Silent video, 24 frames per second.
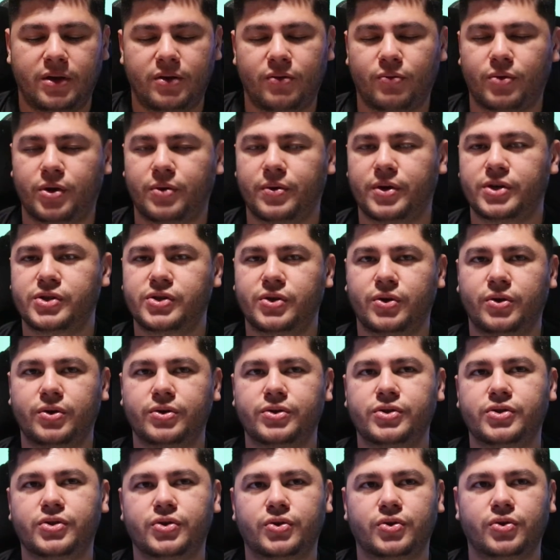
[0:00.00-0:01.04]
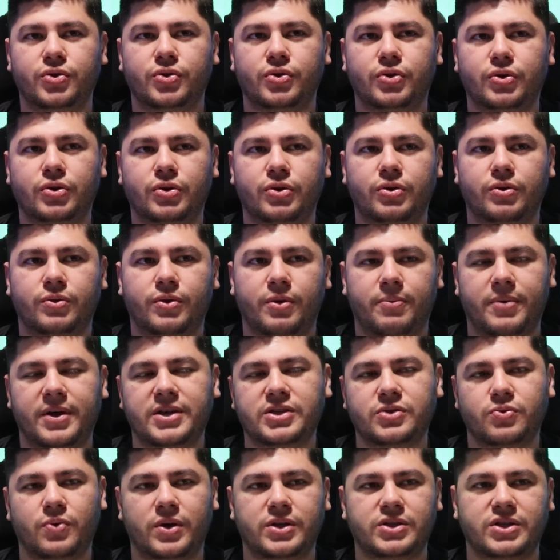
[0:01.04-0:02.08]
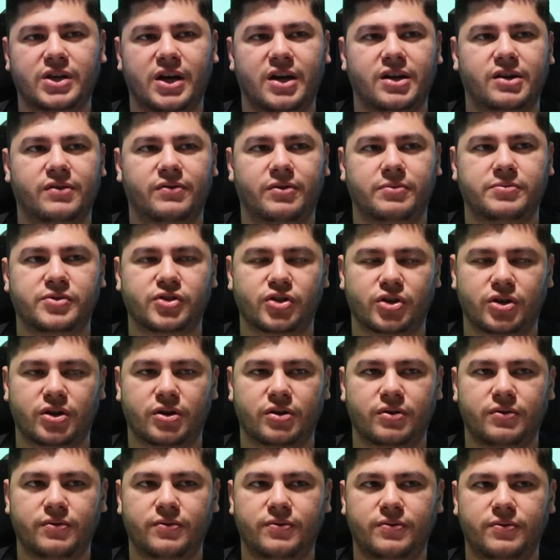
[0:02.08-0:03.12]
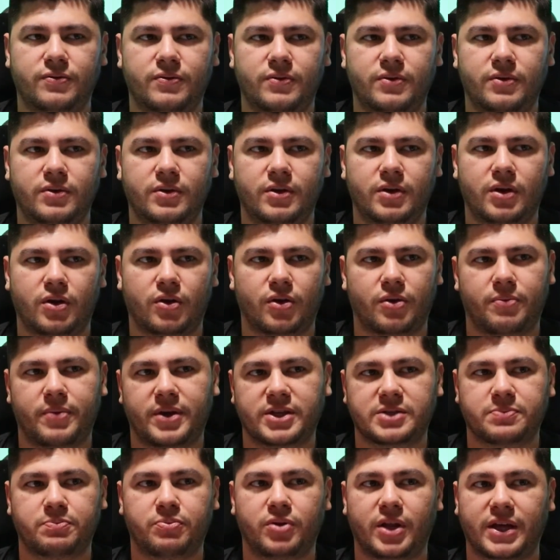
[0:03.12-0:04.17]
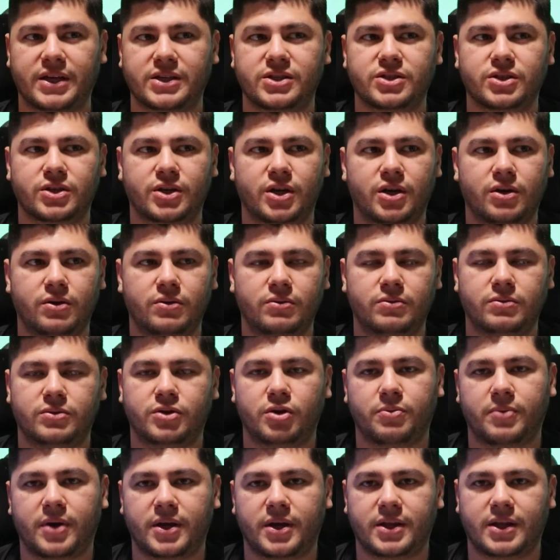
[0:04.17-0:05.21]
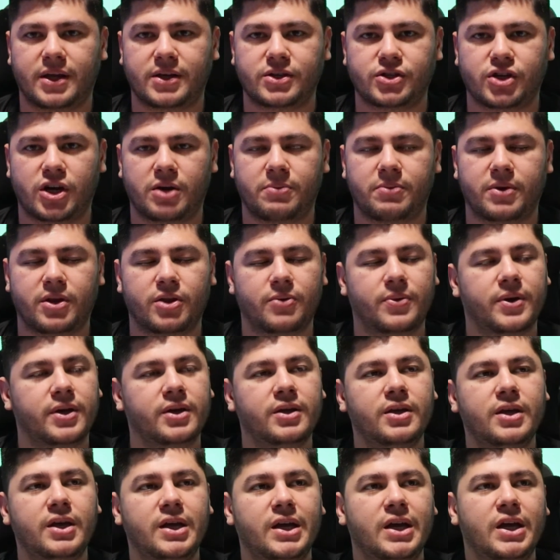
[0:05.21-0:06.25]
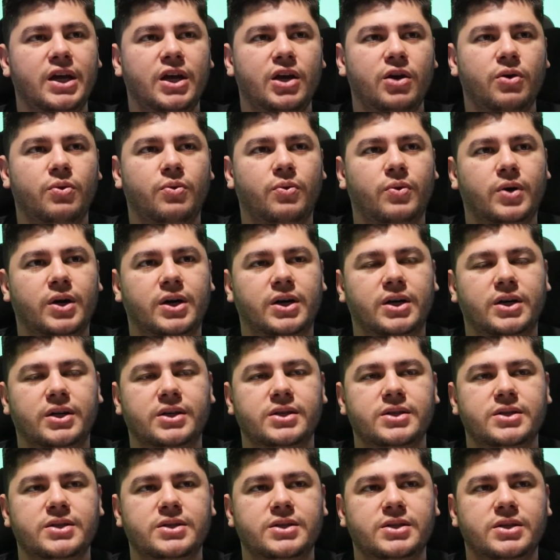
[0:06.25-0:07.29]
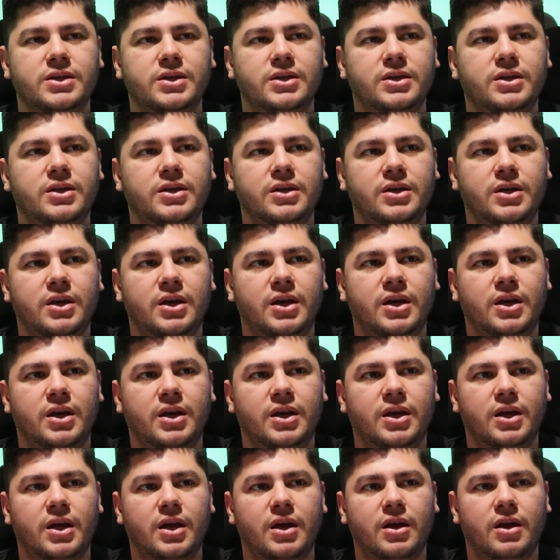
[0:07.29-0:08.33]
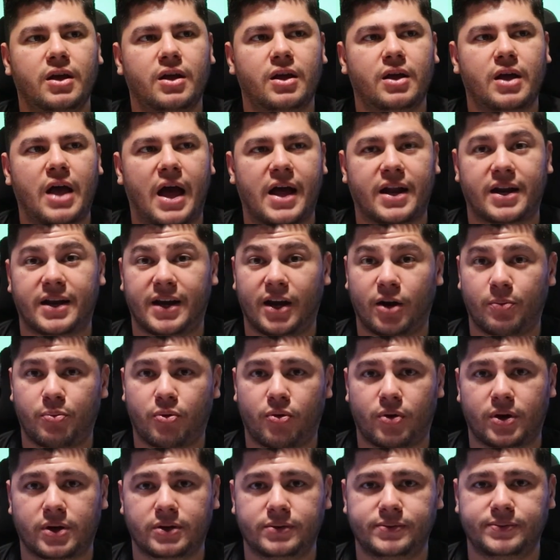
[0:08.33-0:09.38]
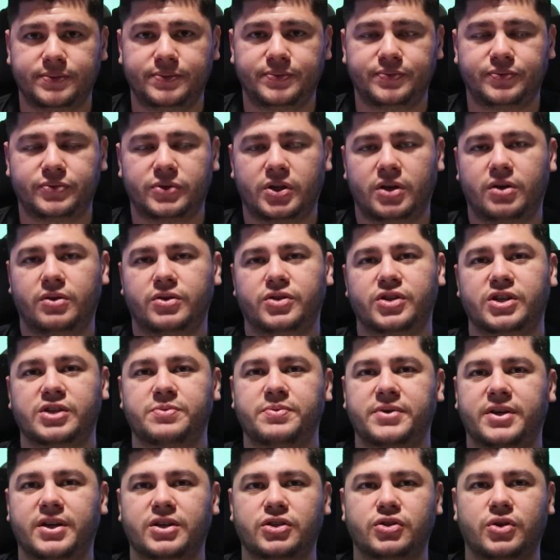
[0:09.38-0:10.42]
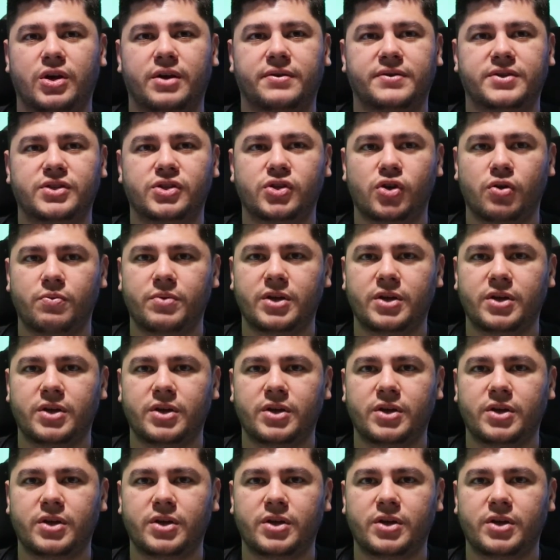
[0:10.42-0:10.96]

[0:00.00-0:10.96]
we were told the best way to kind of observe, or the best place to go, don't mind that chime by the way, was at an airport. Just because you have so